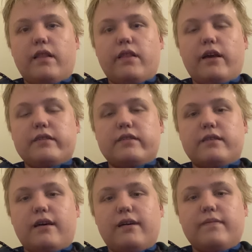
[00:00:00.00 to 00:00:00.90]

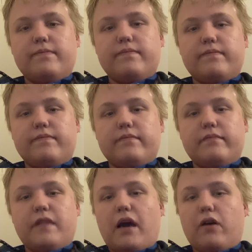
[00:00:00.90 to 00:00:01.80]
that's um
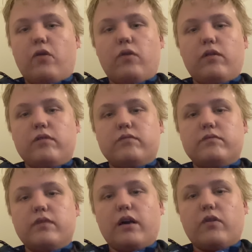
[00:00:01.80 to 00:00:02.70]
not cool.
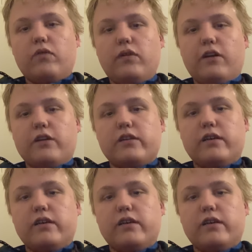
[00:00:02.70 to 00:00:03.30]
Not cool, Harry.